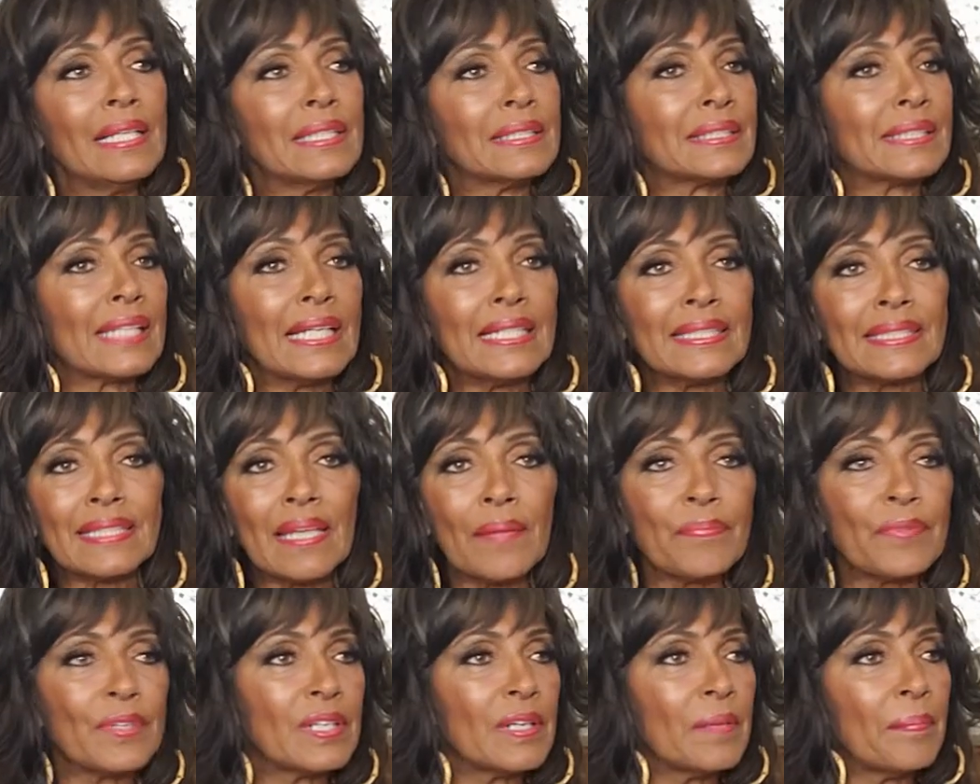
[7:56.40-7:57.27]
Say
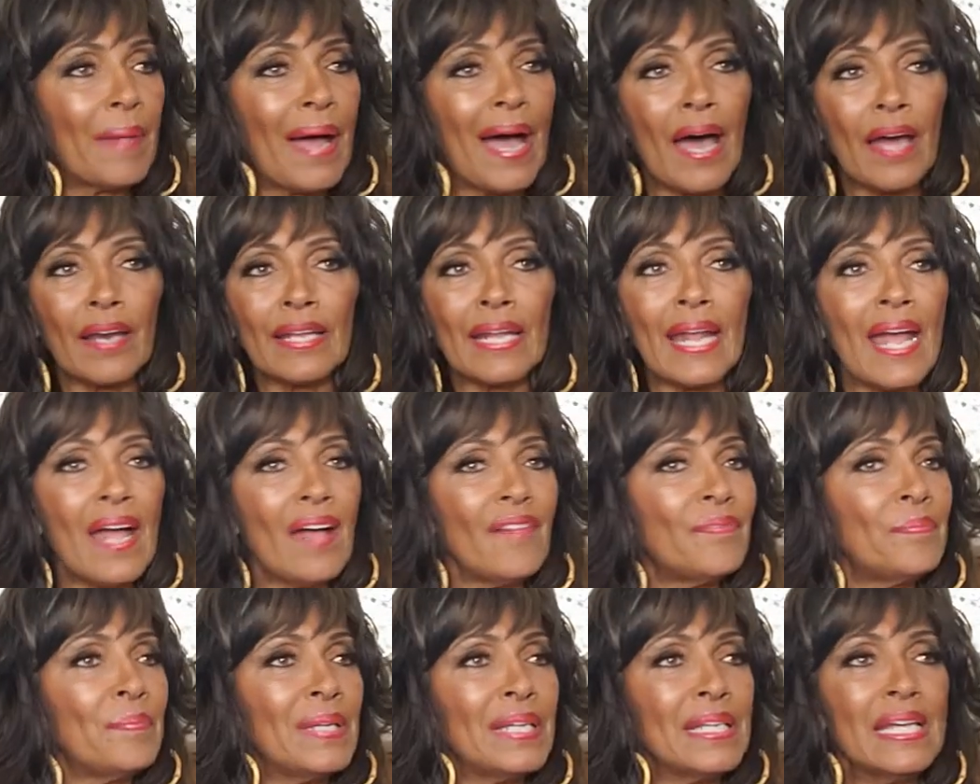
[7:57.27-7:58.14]
something about it.
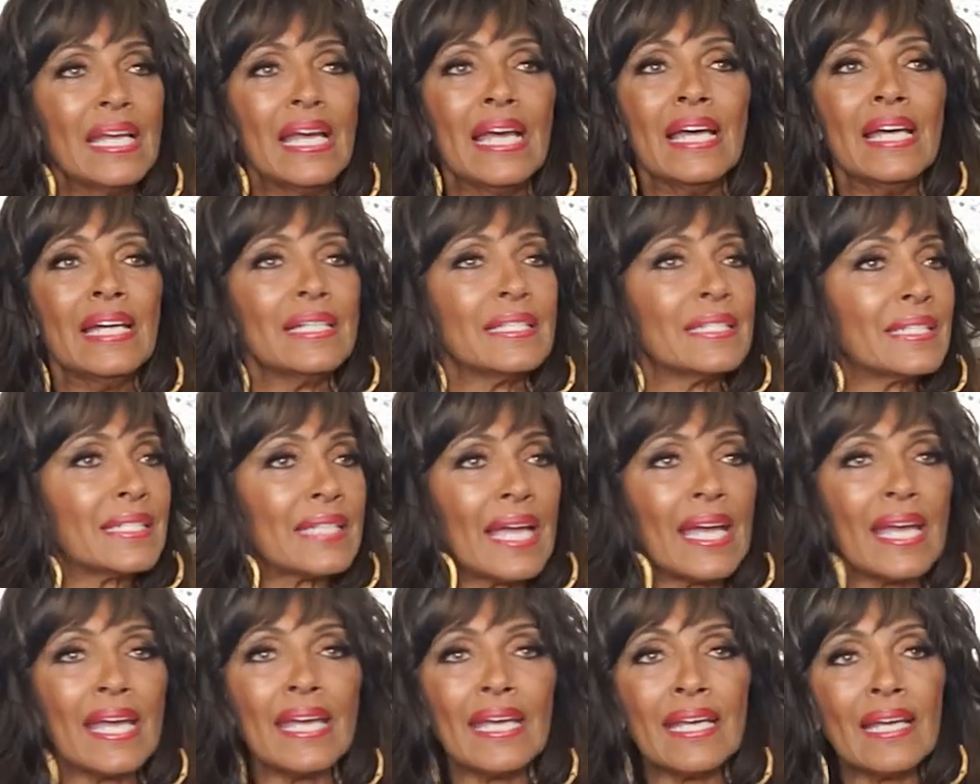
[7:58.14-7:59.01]
Have me
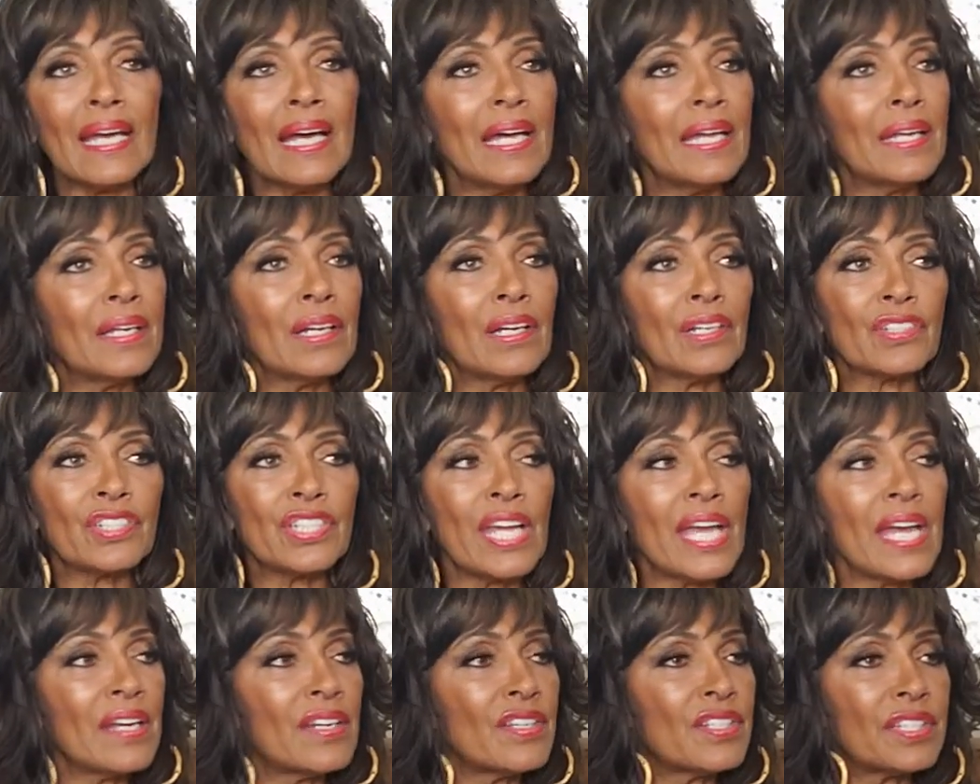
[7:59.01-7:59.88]
say
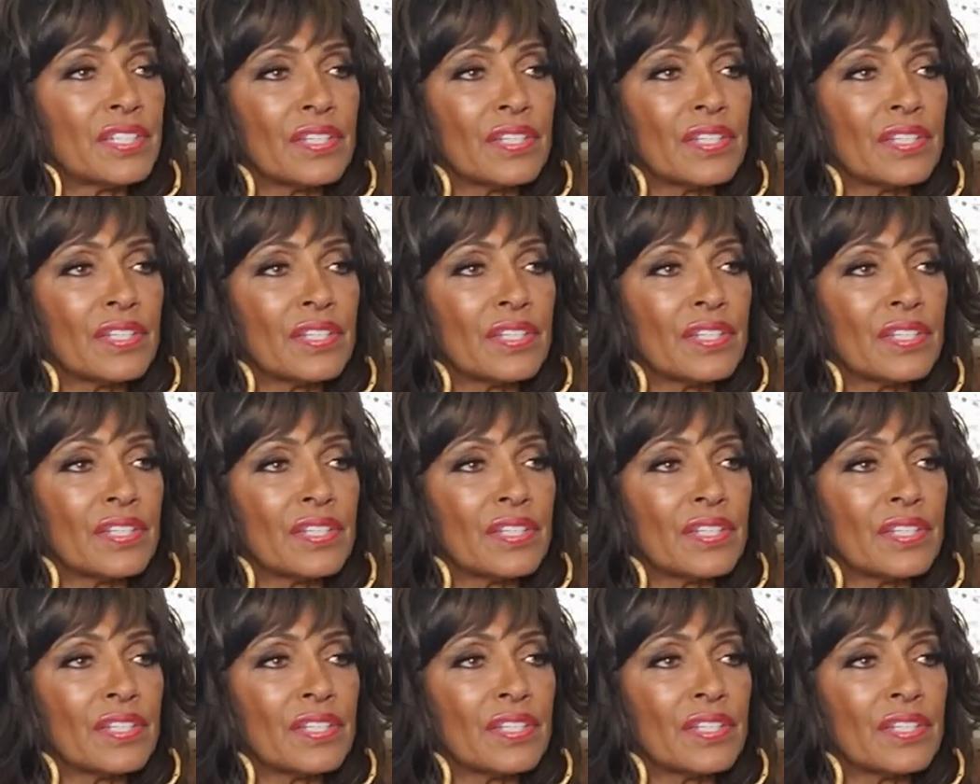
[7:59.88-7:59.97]
Janice